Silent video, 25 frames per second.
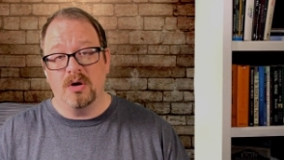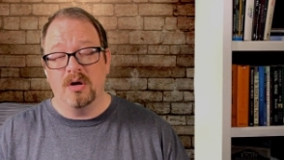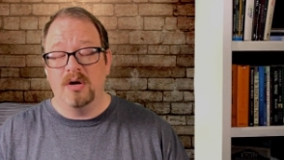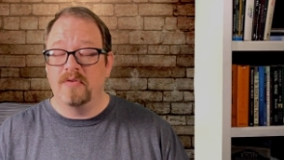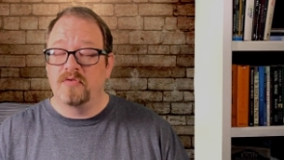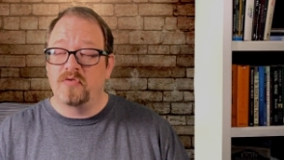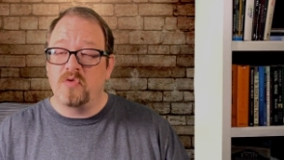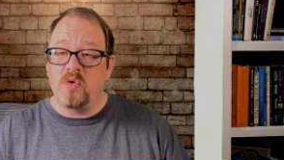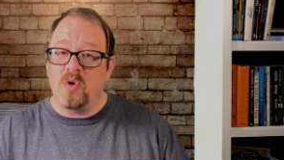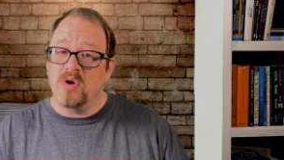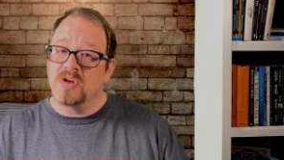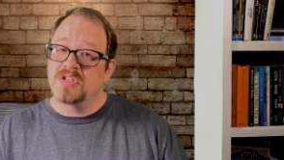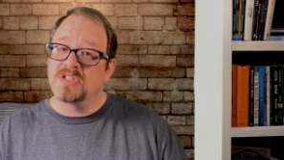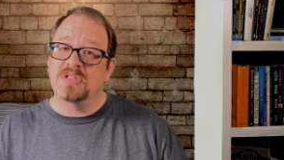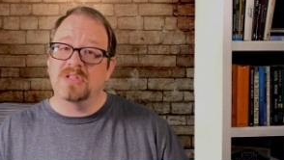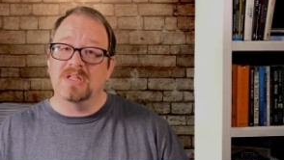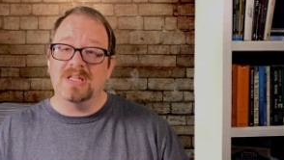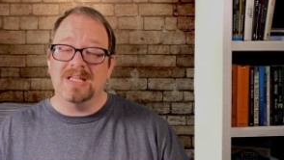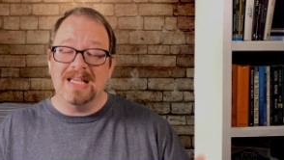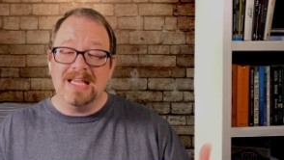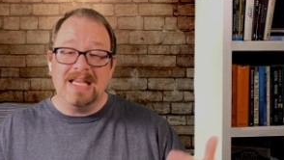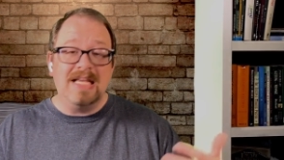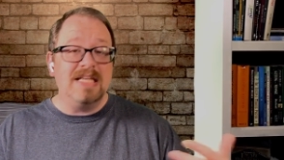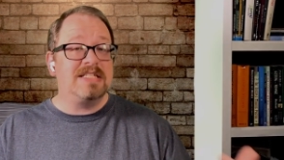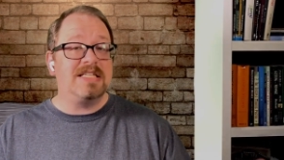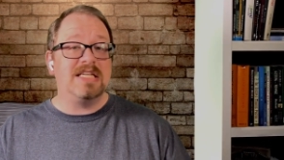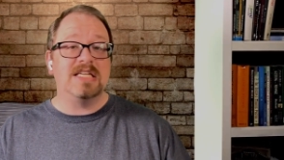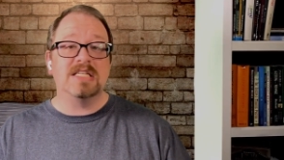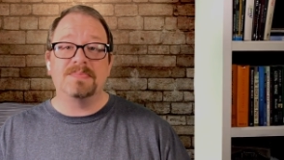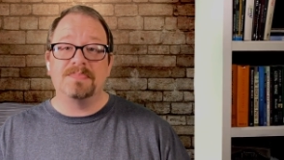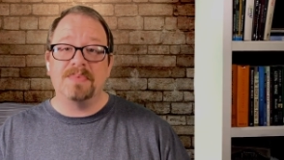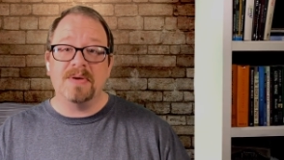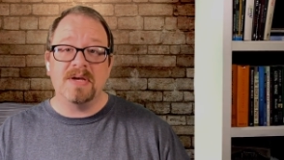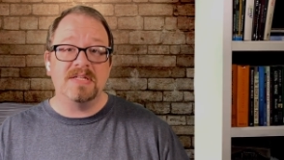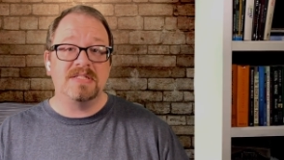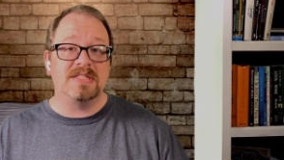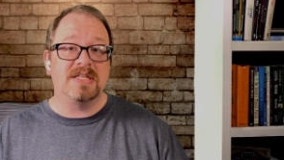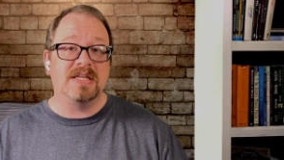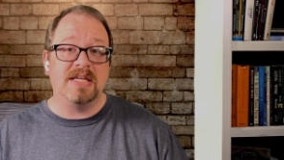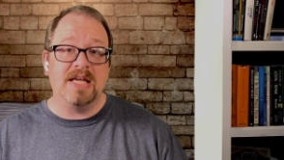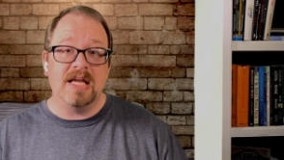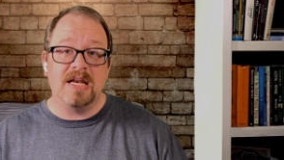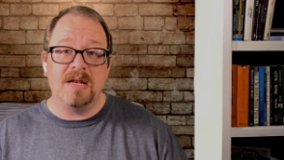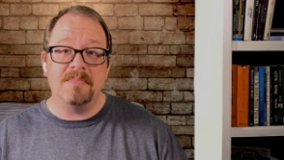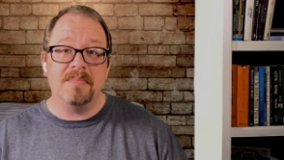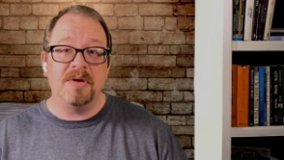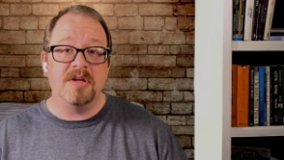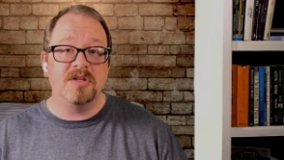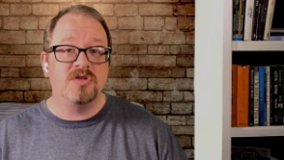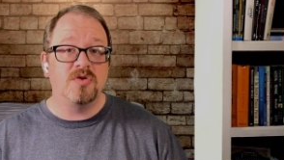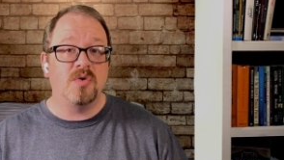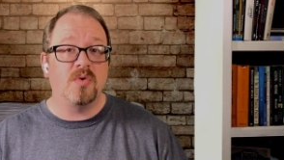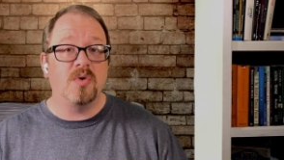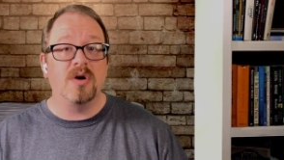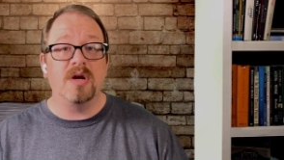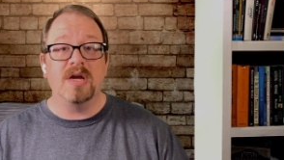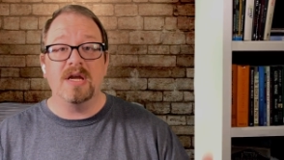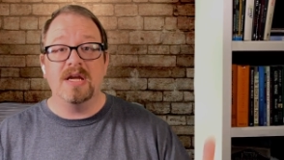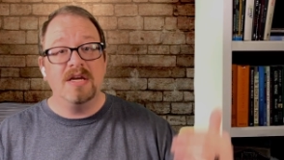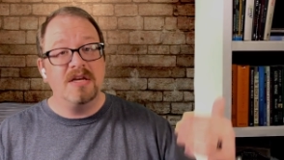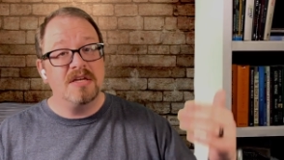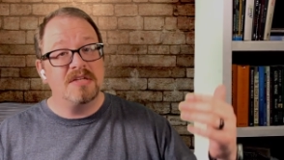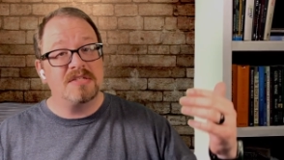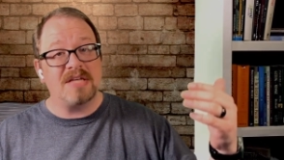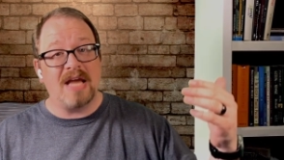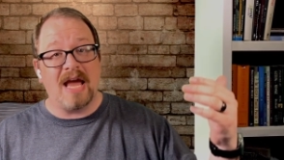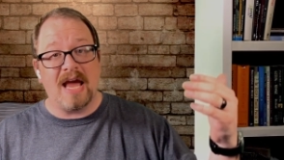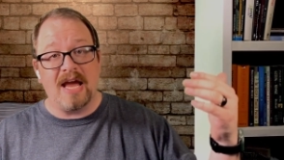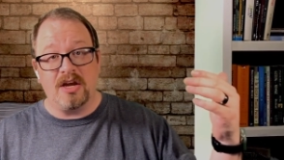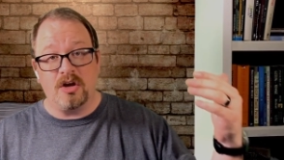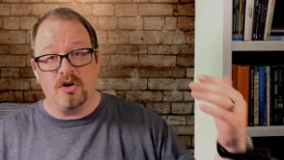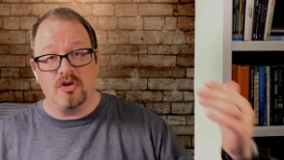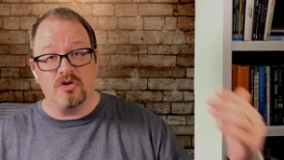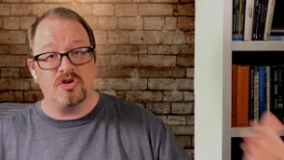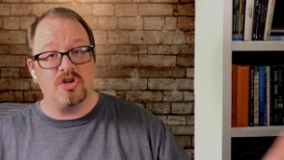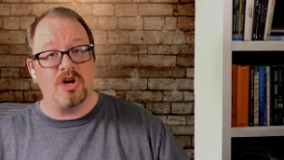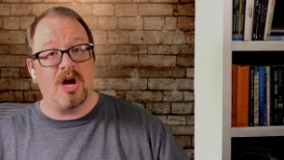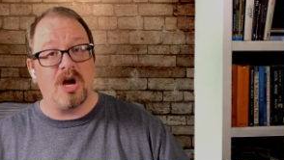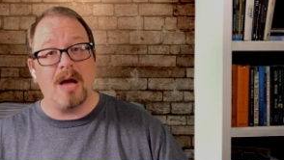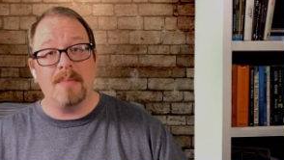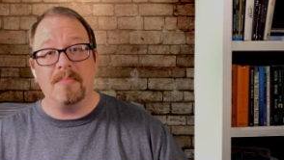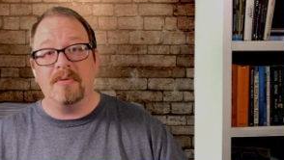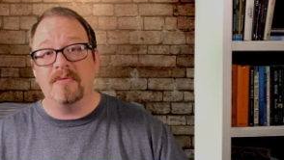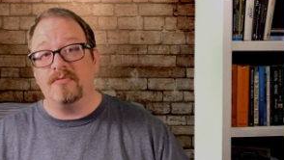And of course, the easiest place to get a mentor is at your job.